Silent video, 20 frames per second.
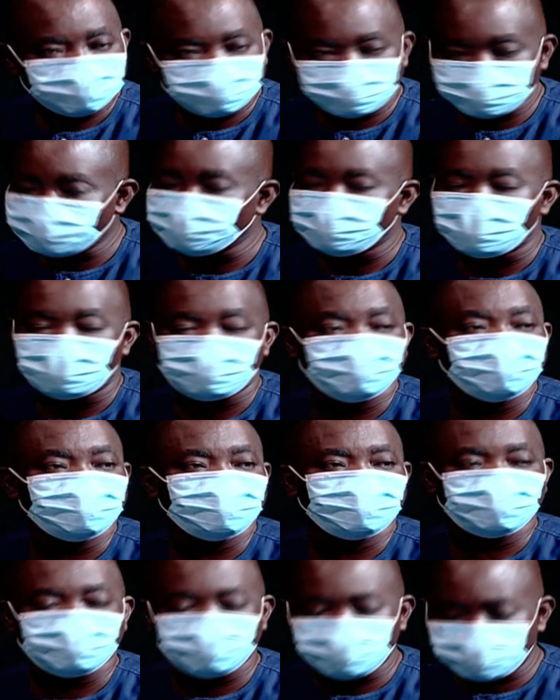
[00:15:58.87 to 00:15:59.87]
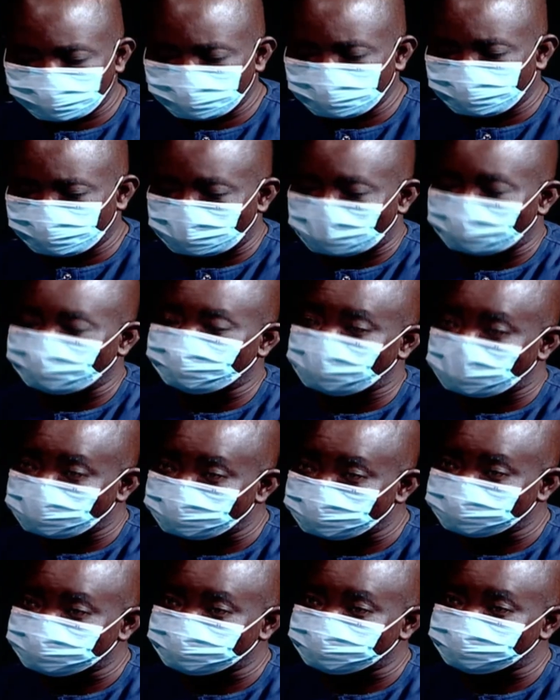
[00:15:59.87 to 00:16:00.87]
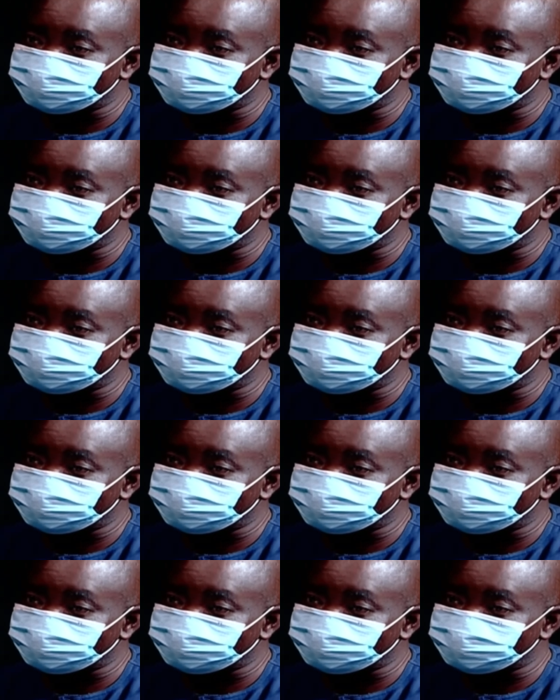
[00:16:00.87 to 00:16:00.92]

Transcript: we, would have done it